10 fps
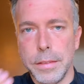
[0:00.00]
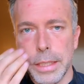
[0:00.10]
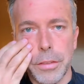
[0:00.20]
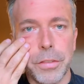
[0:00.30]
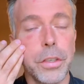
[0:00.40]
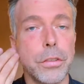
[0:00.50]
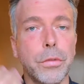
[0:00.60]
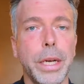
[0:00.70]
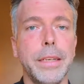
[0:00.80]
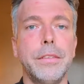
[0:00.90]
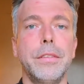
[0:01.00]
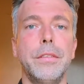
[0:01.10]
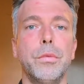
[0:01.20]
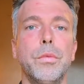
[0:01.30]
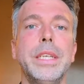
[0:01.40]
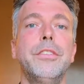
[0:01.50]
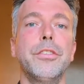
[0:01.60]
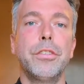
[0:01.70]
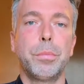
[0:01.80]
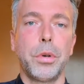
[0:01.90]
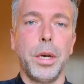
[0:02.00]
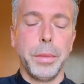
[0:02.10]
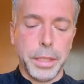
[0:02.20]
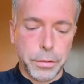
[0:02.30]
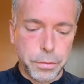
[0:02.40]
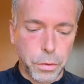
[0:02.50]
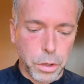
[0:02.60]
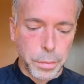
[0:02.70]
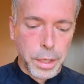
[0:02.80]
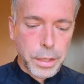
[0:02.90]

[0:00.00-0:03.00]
inverse, right? It's the research prominent form.